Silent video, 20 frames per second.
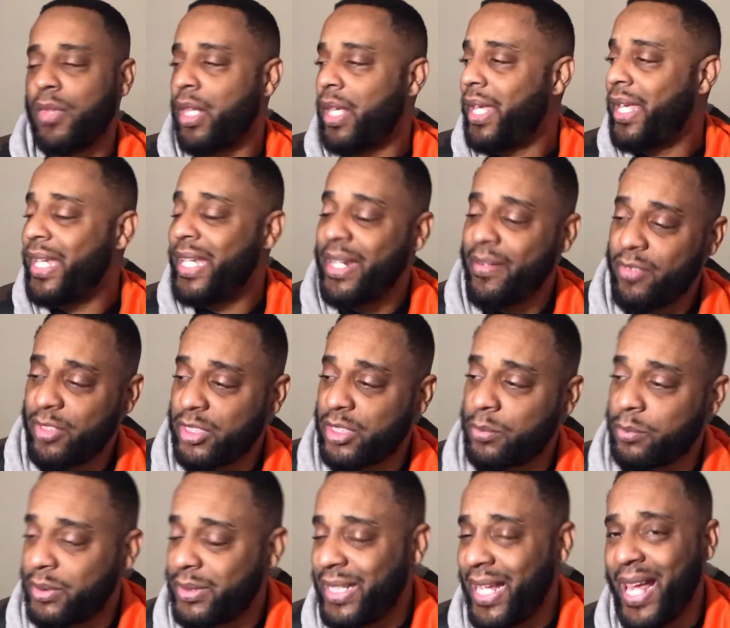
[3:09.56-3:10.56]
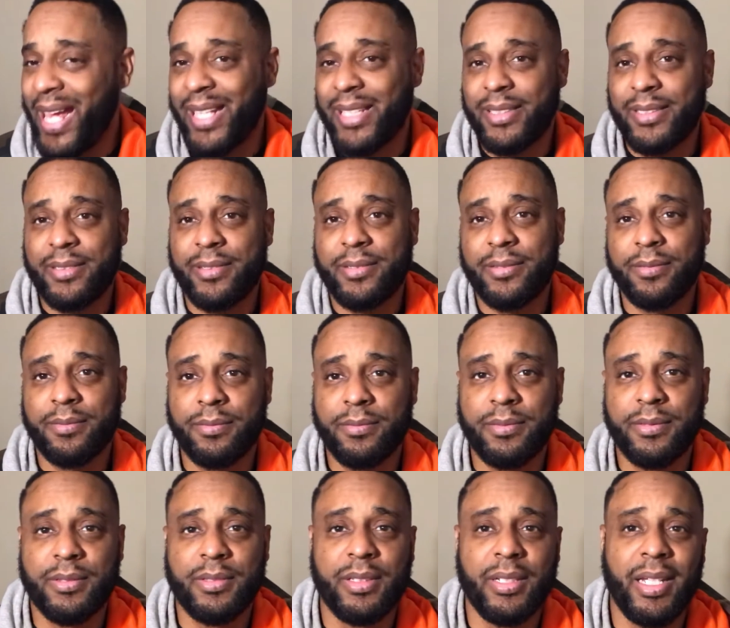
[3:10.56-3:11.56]
He give her some sex.
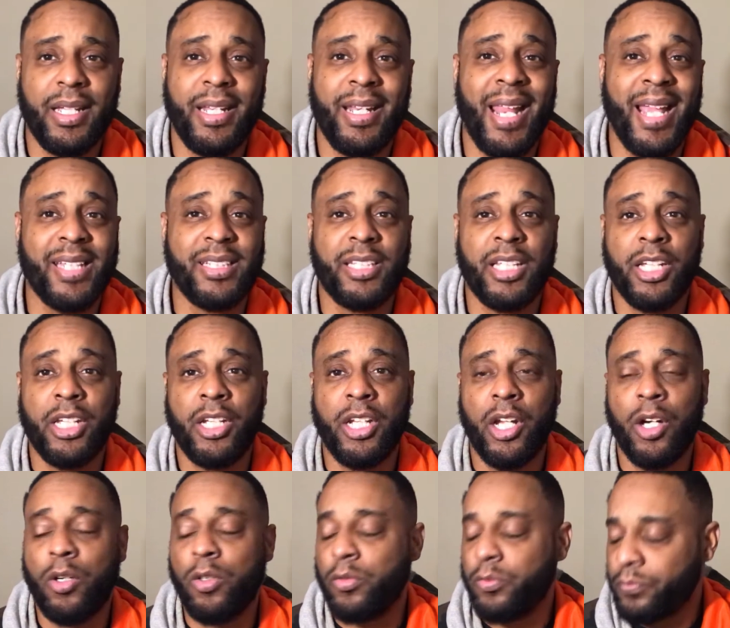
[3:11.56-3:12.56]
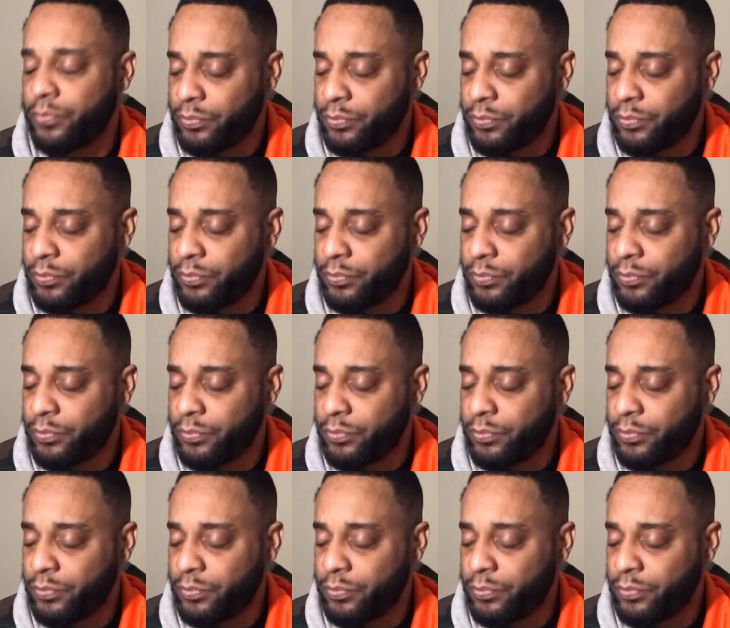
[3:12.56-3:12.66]
Next thing you know,